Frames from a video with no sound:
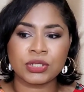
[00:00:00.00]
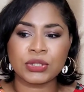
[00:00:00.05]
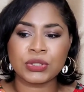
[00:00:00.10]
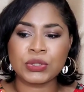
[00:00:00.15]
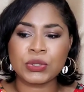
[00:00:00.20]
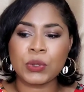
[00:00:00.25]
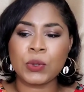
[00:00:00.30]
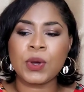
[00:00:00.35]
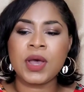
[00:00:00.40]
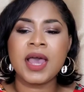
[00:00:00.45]

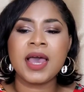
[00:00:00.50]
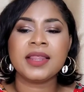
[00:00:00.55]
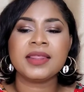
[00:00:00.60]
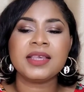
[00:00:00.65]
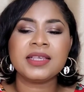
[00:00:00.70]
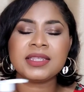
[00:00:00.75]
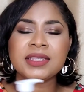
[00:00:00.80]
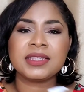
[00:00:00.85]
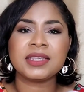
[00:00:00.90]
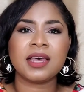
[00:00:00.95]
So
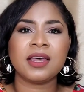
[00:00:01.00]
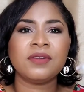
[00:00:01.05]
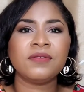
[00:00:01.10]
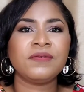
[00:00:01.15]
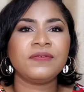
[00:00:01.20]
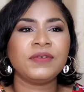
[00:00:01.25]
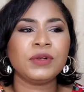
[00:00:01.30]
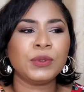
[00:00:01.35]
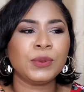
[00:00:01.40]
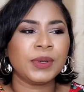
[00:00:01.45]
the Sun
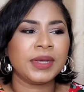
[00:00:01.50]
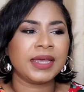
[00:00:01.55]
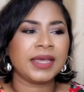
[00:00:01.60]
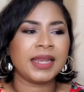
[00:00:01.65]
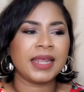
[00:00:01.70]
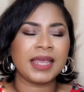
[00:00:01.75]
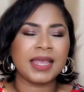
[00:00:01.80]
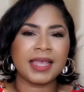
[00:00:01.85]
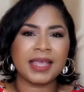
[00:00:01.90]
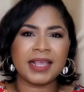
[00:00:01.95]

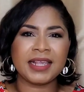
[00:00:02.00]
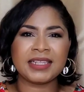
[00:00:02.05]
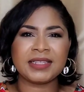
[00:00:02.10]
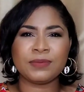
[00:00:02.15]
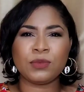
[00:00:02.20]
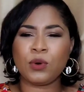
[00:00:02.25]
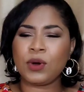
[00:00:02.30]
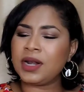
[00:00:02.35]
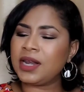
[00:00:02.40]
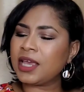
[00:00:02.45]
Fluid is
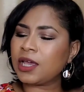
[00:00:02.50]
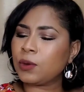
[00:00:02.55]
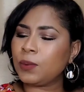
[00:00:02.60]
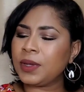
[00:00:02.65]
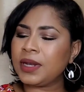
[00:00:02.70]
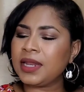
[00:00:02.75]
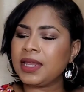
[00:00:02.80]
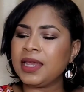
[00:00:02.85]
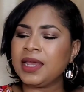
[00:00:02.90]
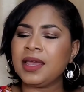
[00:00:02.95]
more
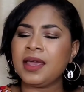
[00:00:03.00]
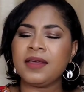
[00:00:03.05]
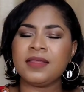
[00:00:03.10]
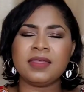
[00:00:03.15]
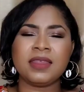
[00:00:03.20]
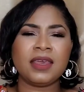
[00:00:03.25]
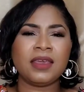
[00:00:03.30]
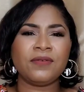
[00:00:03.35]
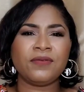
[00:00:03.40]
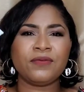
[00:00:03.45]
liquidy,
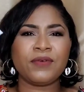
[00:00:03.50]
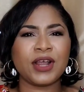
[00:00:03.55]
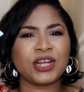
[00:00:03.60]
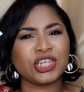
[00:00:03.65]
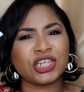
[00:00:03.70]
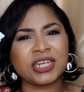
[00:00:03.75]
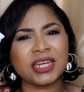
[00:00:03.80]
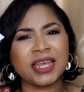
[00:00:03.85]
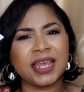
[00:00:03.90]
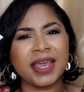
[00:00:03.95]
the
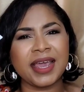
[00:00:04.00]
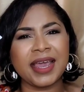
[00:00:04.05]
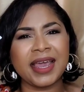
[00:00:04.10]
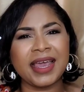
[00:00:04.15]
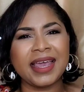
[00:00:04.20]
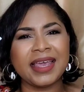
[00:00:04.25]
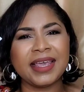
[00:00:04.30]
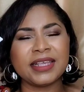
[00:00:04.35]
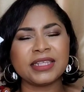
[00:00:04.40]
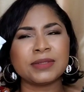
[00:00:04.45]
Fresh
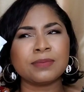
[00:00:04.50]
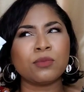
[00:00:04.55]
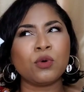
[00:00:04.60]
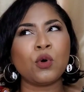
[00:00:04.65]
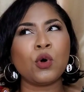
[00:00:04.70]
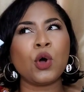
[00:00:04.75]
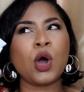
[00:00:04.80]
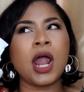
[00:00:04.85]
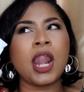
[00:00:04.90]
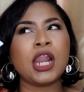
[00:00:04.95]
Care is
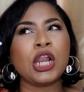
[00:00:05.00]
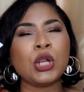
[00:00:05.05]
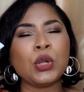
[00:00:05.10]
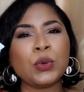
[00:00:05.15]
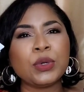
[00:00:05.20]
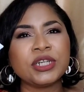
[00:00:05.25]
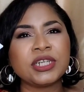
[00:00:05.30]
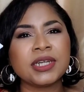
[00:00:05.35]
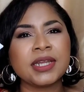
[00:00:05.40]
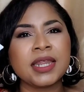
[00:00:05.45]
more
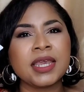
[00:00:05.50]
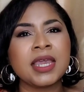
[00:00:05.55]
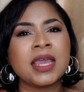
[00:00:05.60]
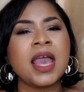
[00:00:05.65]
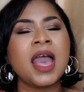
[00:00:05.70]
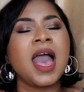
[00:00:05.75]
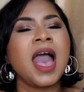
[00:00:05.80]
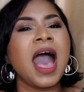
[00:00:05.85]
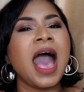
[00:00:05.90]
lotiony.